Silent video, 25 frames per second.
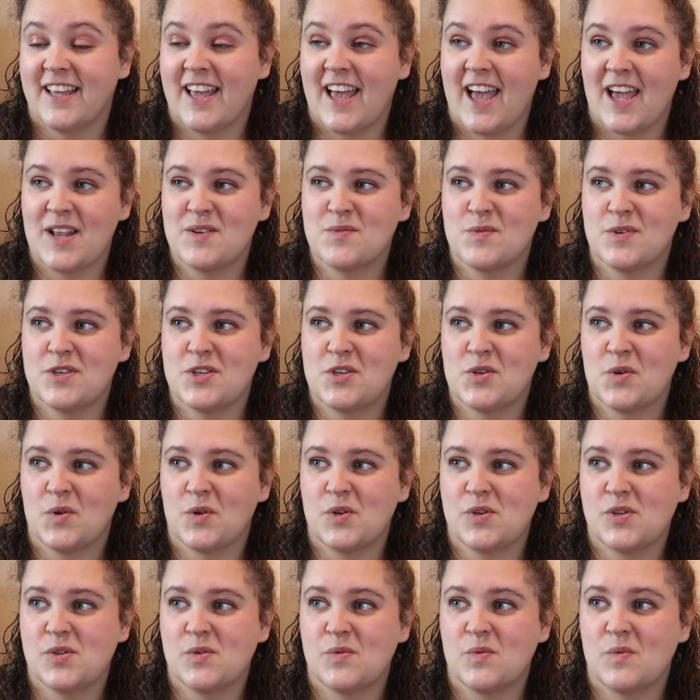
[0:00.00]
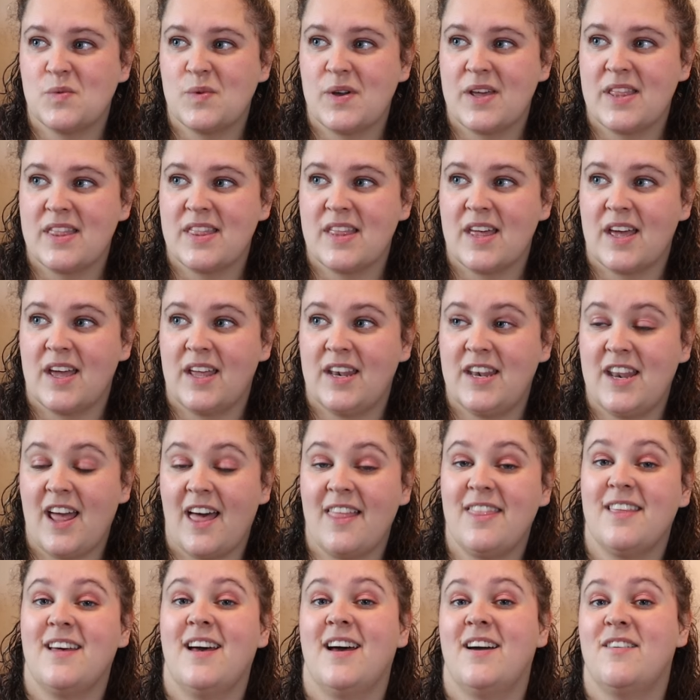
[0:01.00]
Edward talked with
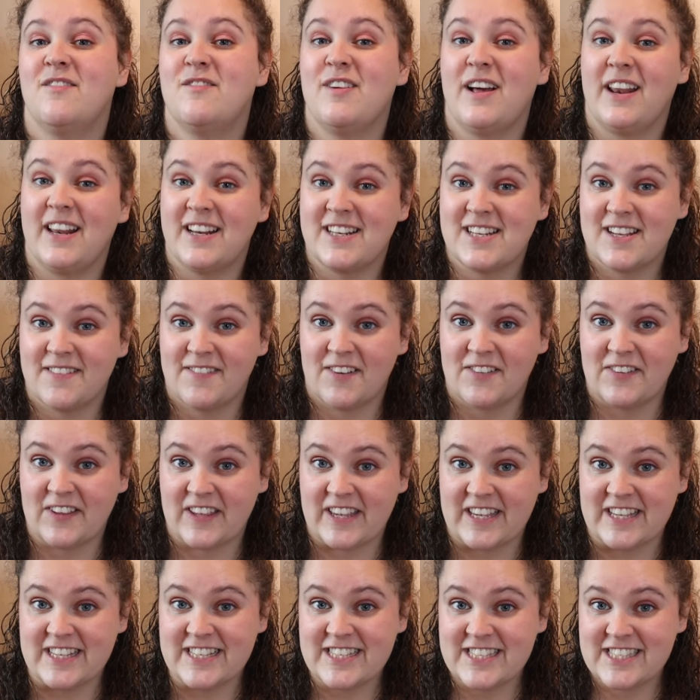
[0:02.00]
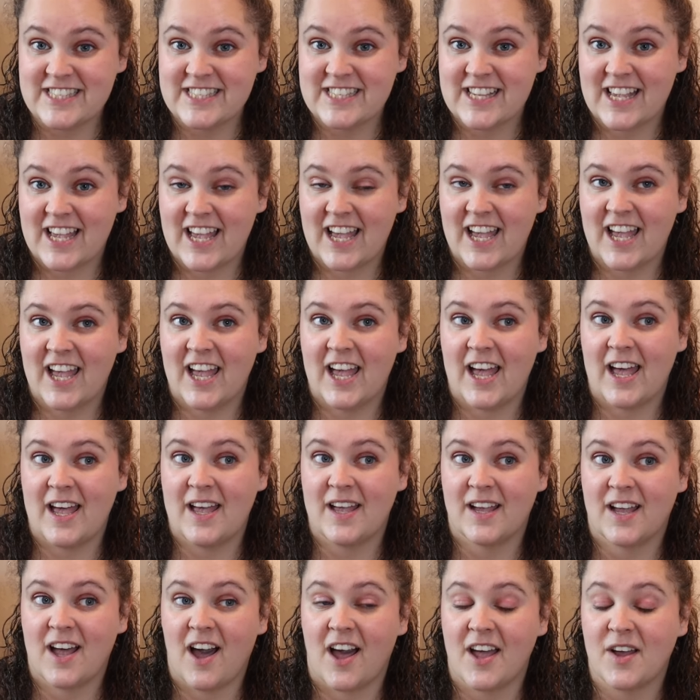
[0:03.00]
another relative of his,
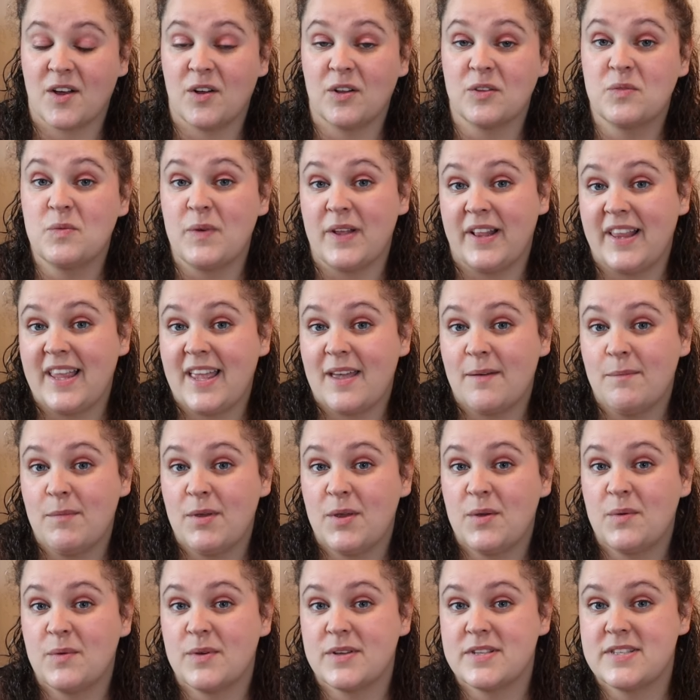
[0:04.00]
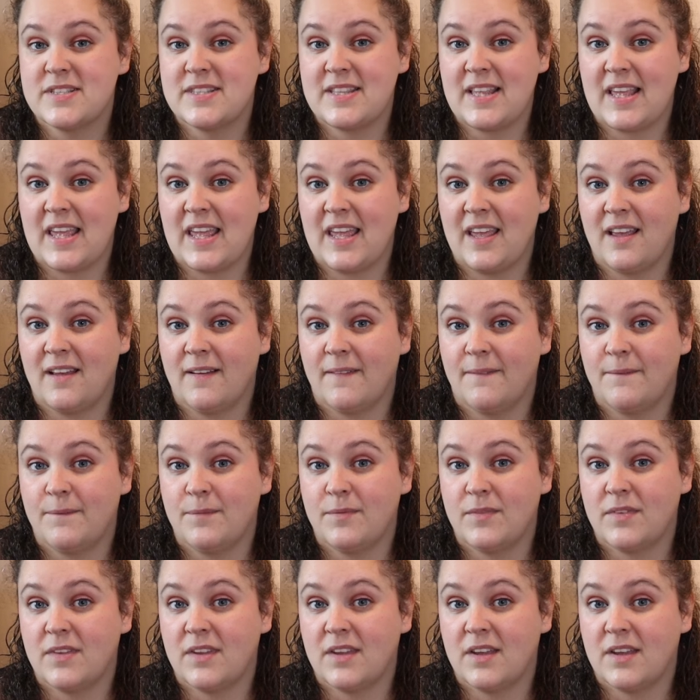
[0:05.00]
a guy called William, who was the
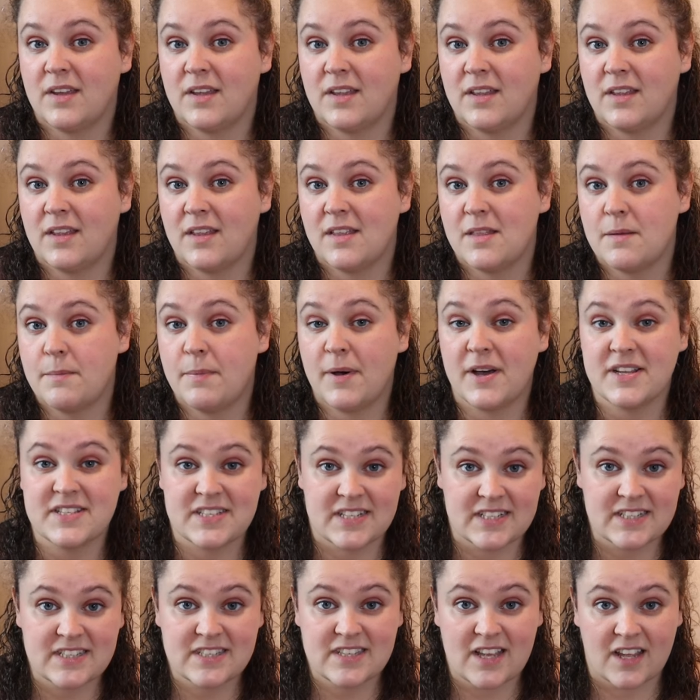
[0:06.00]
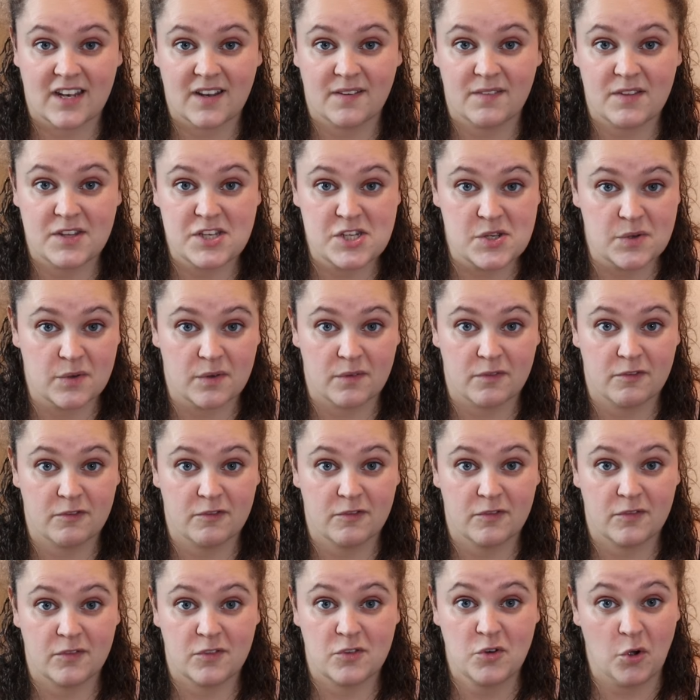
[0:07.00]
bastard son of the Duke of
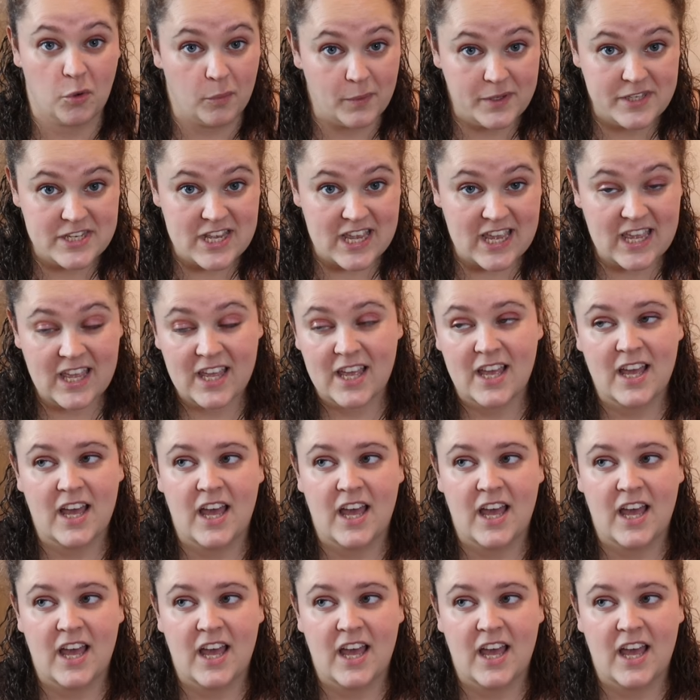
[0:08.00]
Normandy.